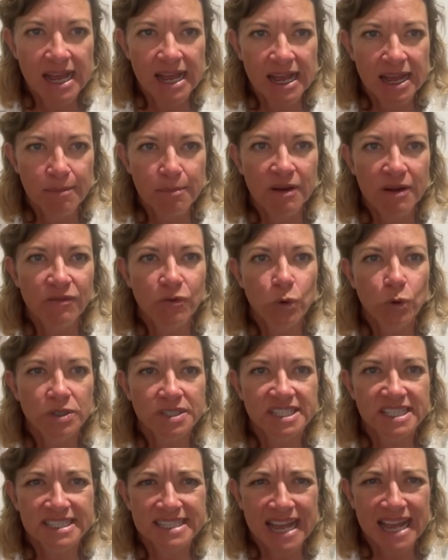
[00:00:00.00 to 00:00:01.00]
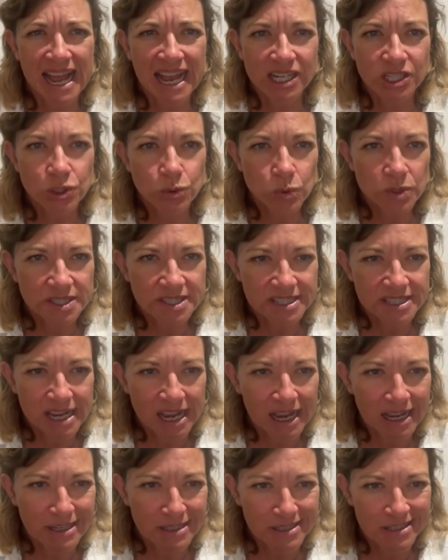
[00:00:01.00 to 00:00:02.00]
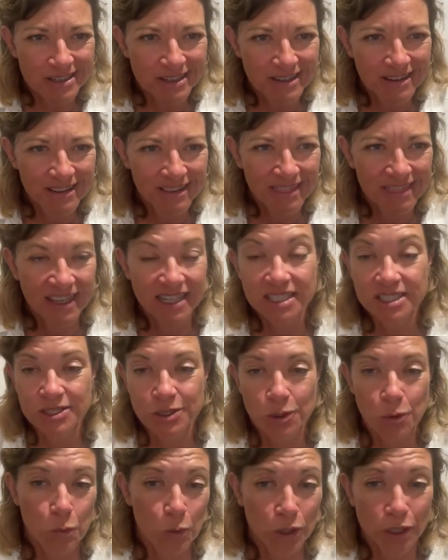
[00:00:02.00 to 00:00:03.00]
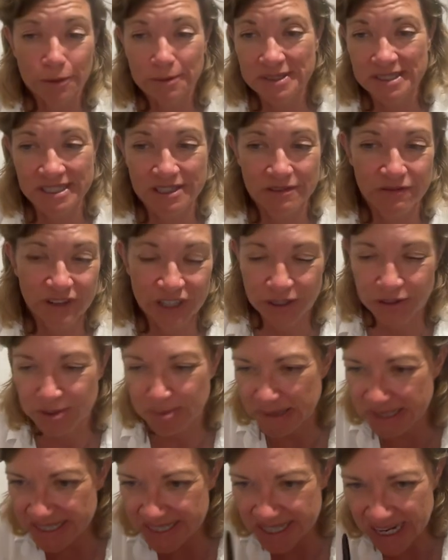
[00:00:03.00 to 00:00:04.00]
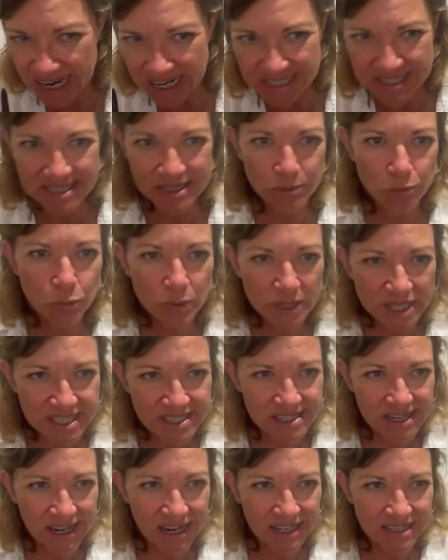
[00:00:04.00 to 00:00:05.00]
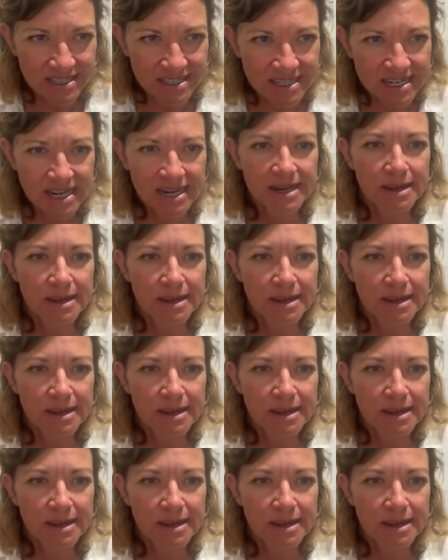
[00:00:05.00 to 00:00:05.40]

Of course, these actual size things don't work because this figure's been sized and resized.